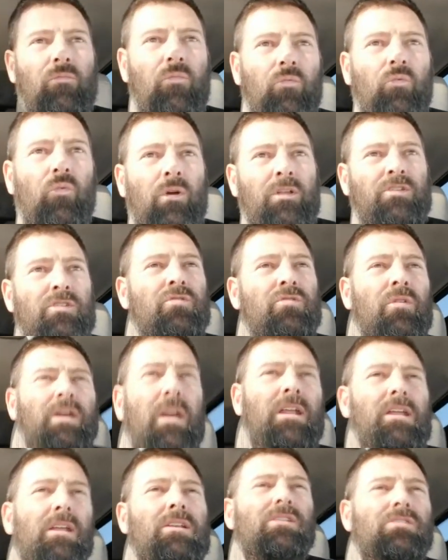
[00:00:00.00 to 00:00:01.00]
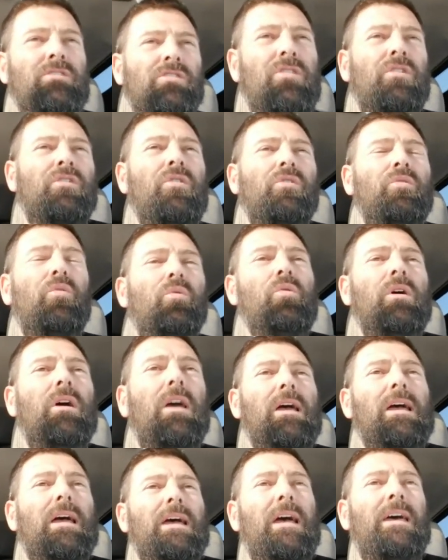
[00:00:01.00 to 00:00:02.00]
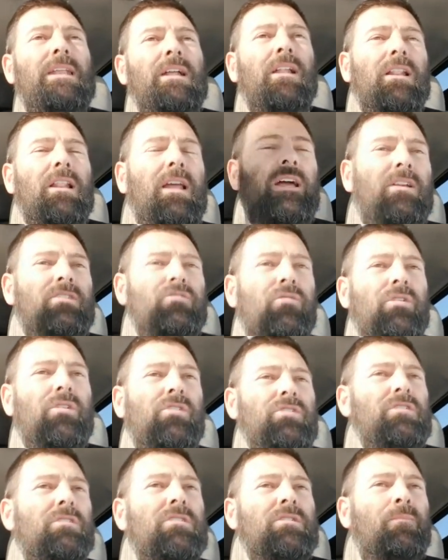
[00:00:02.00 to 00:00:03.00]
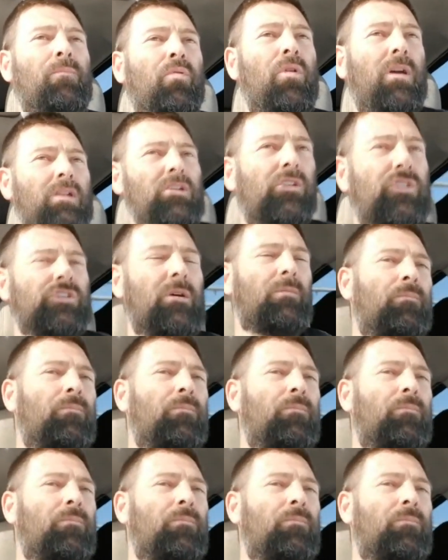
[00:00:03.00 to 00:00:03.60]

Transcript: went straight into an electrician's apprenticeship